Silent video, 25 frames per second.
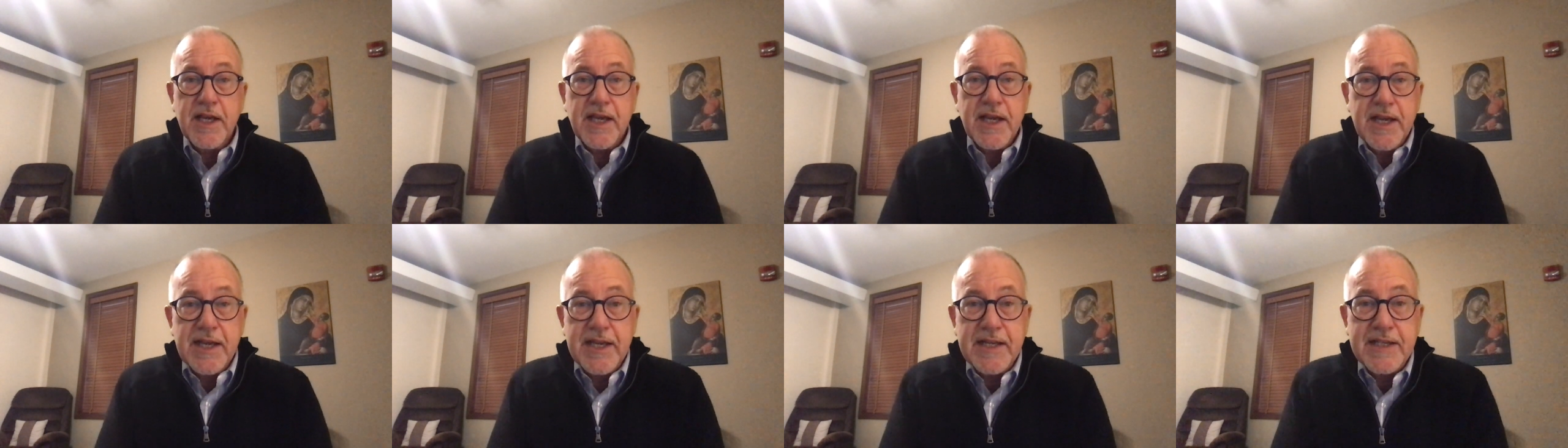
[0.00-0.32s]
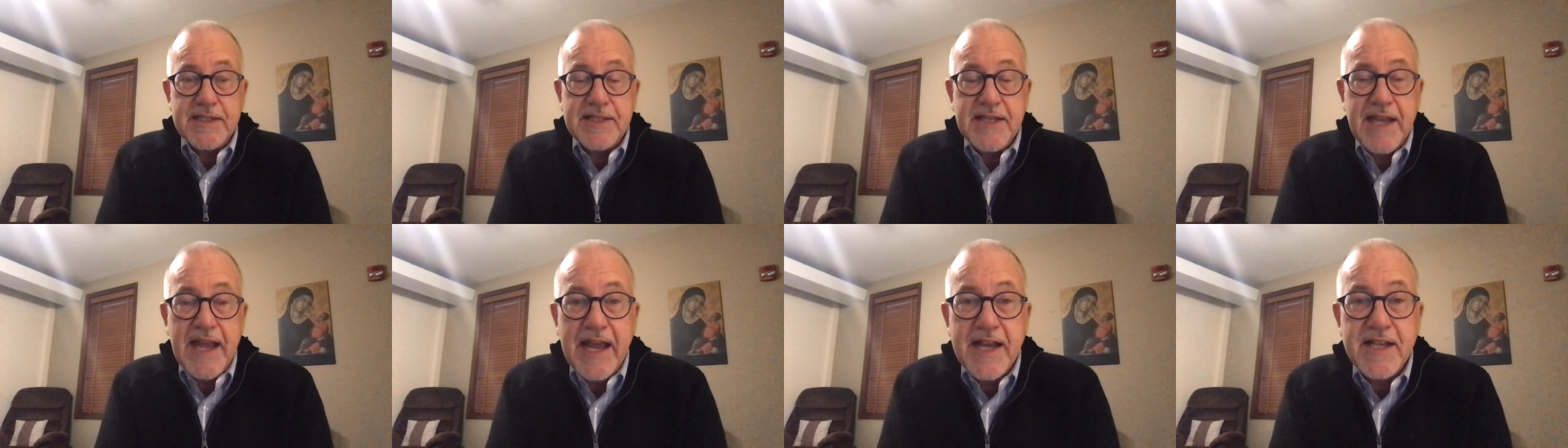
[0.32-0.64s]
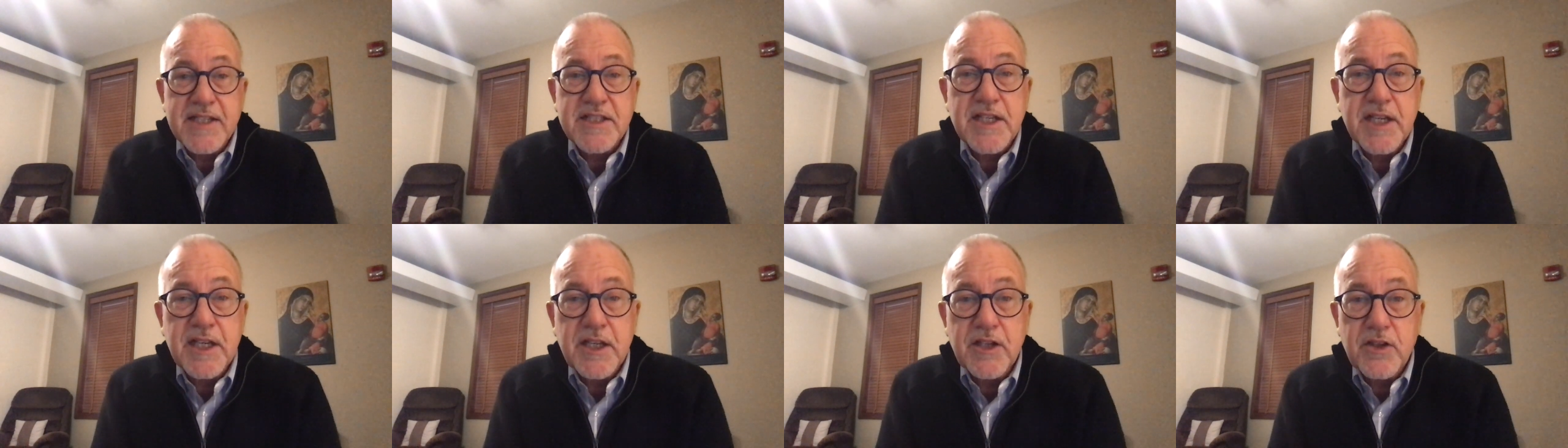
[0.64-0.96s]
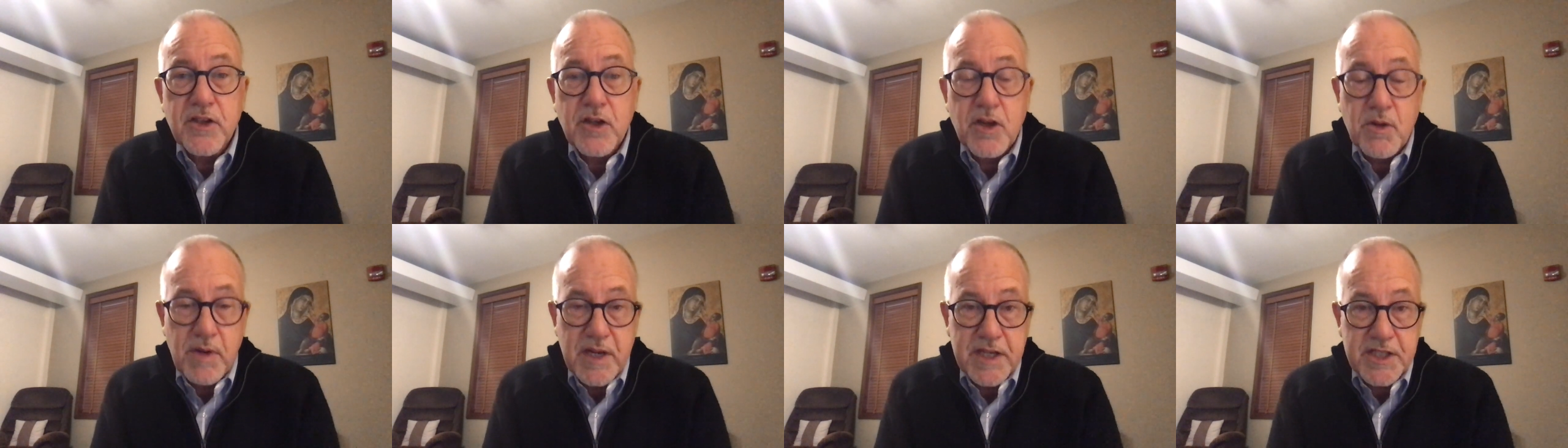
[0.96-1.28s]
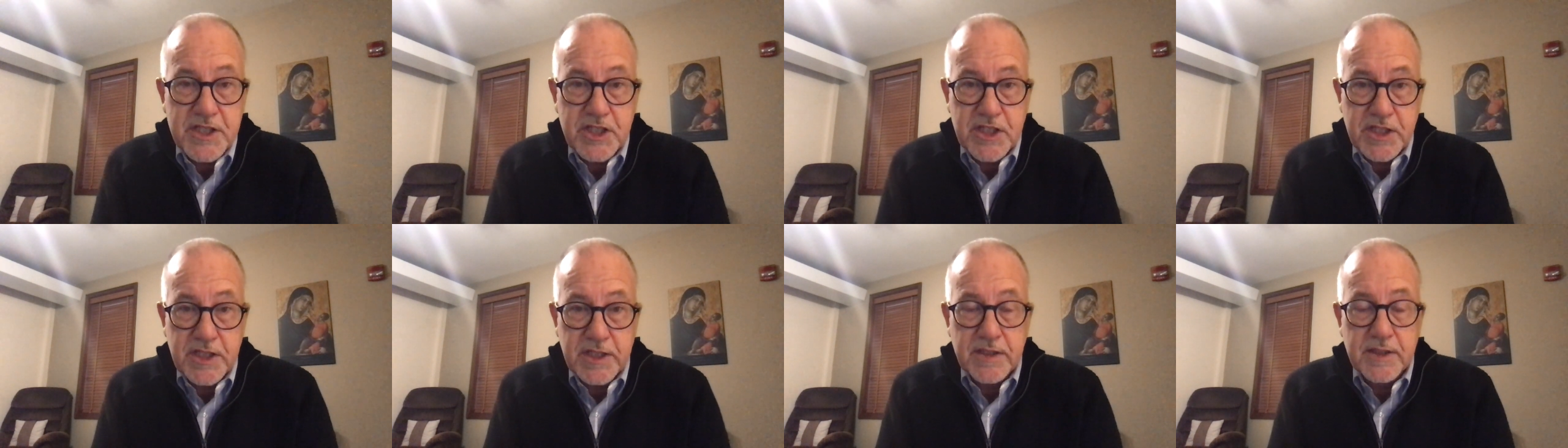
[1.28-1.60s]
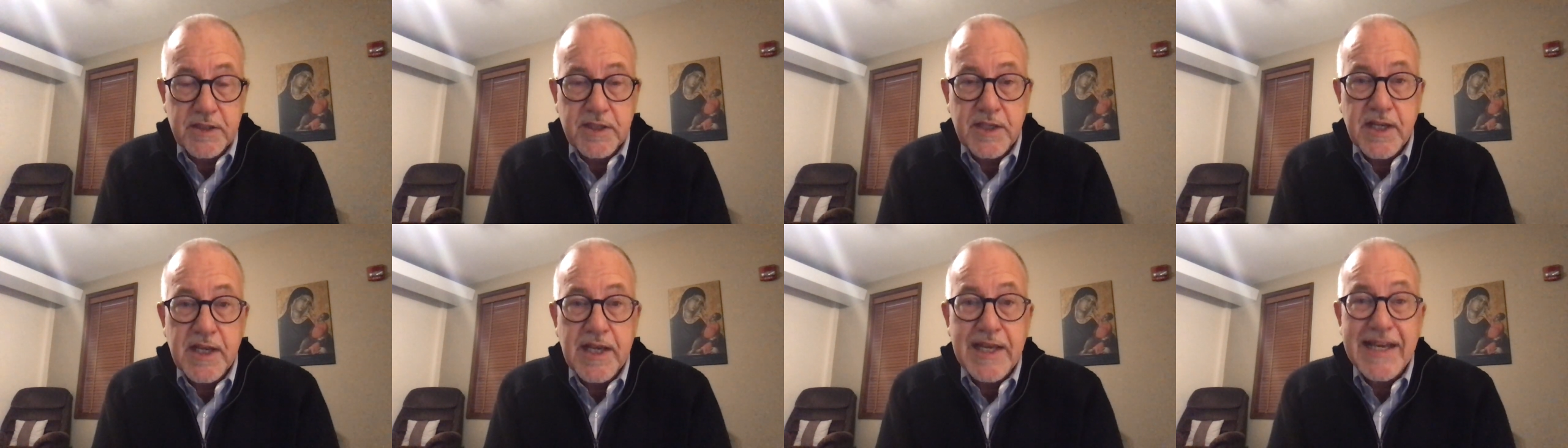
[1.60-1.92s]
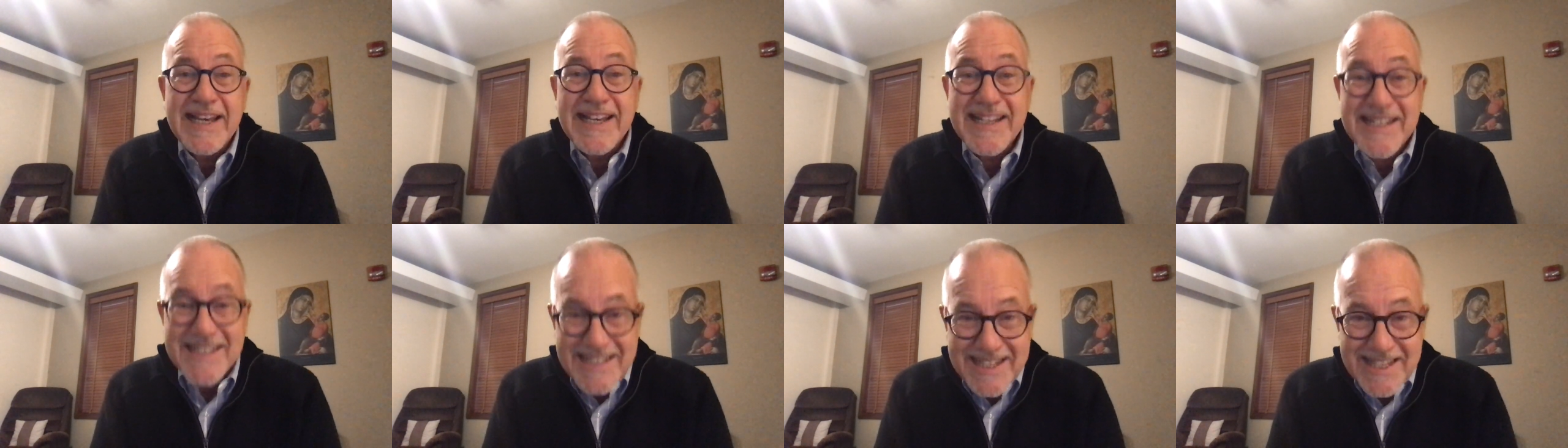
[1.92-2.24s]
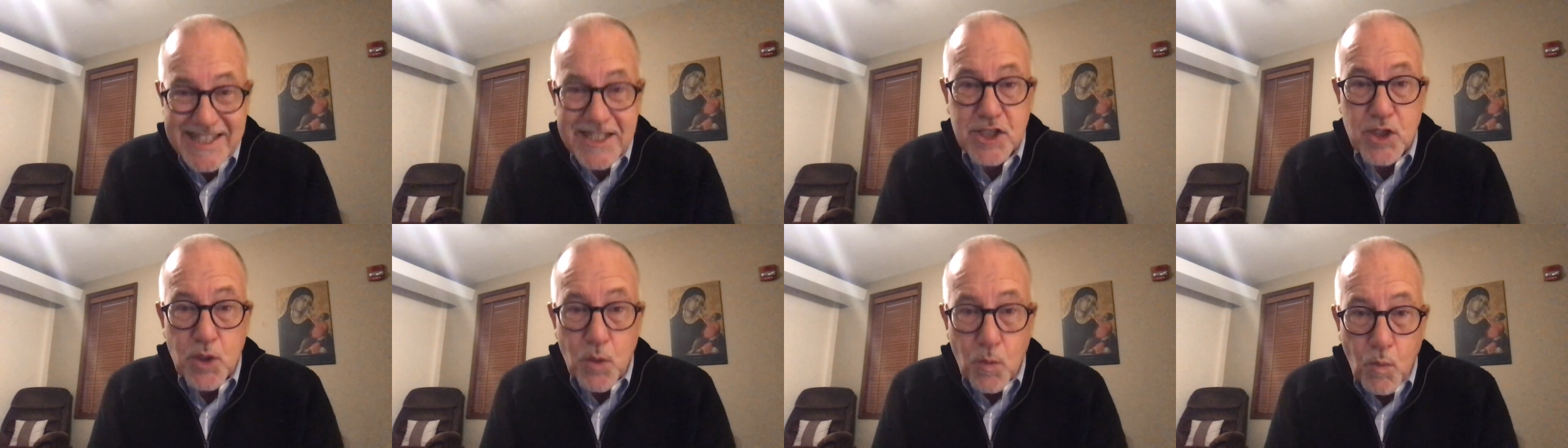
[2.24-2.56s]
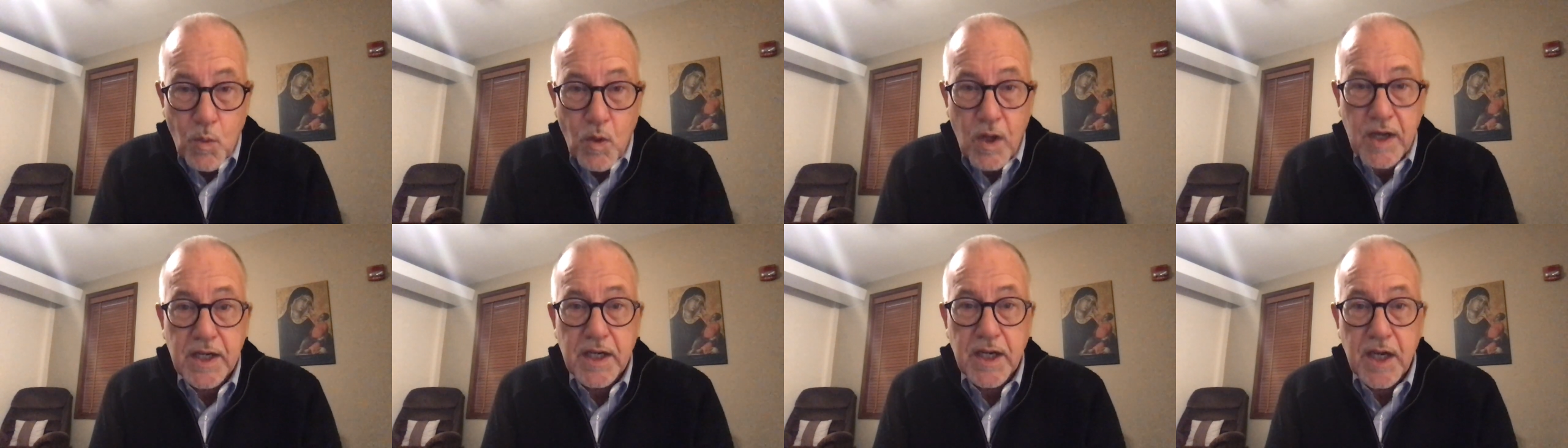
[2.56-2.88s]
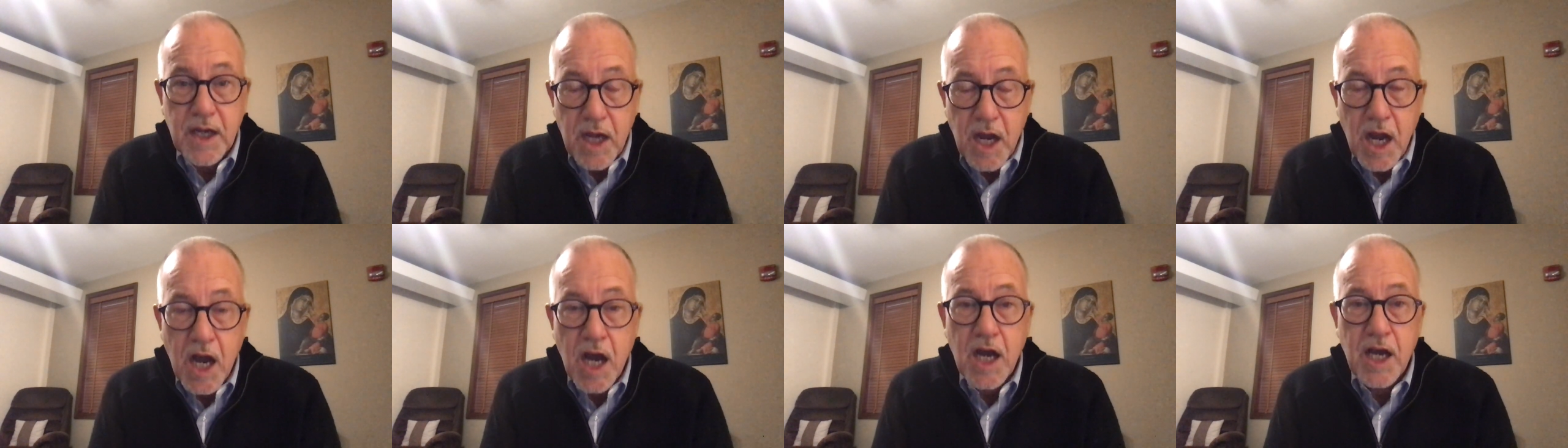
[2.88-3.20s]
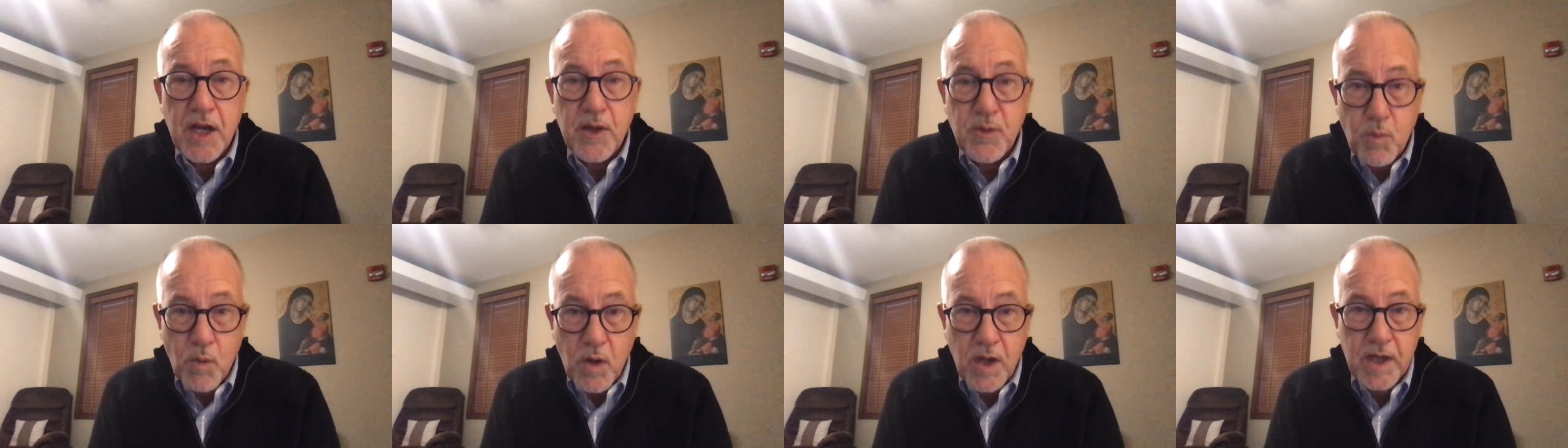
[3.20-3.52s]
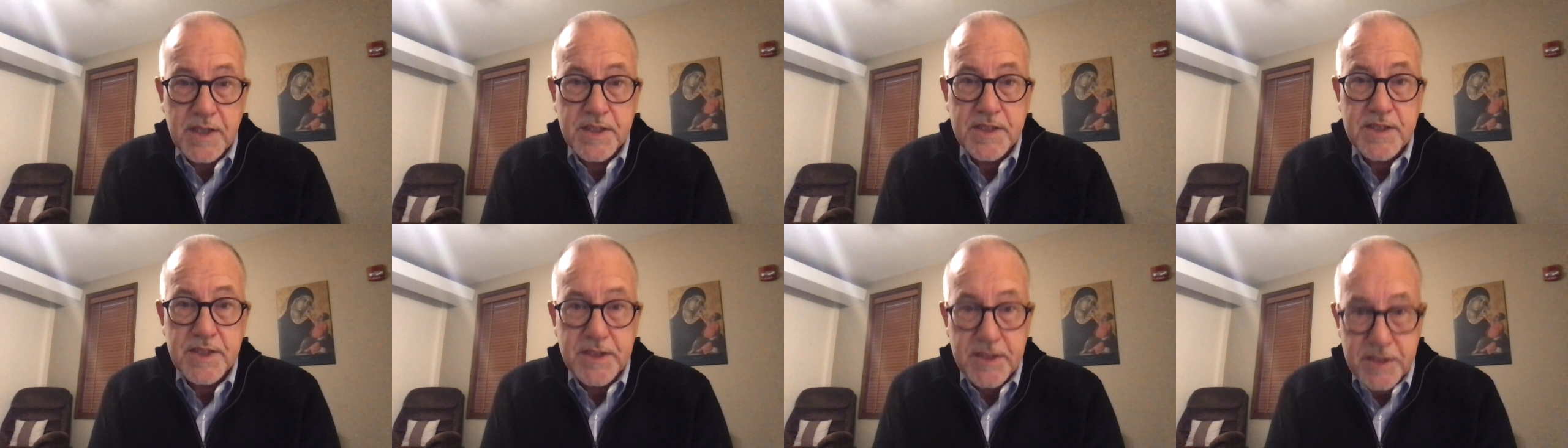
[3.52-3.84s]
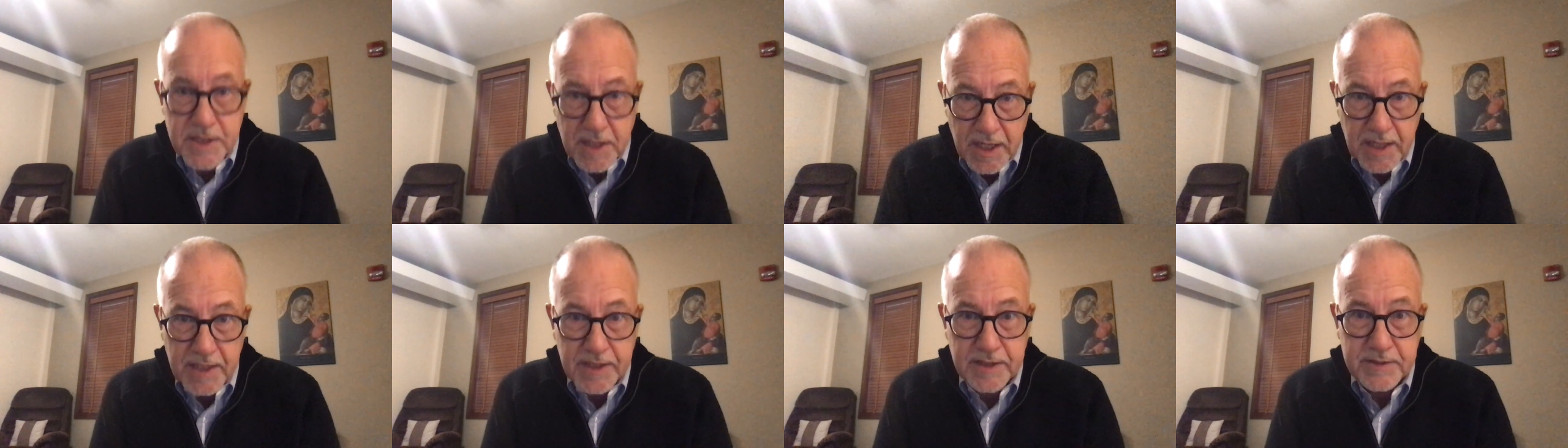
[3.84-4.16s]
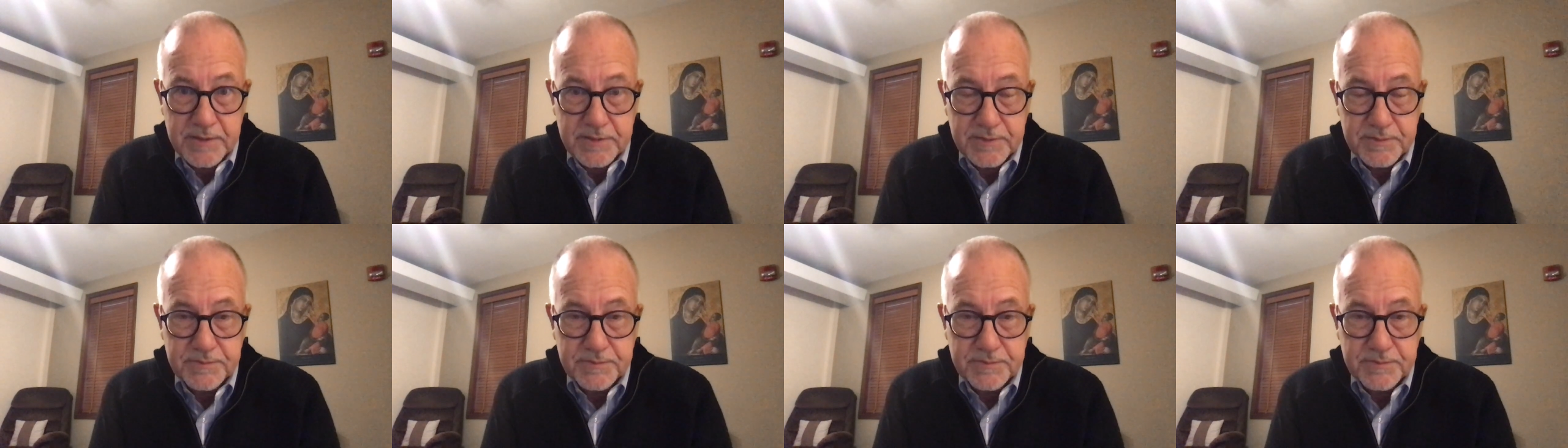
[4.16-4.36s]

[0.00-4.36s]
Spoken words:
It's asking the question, is this what God wants done?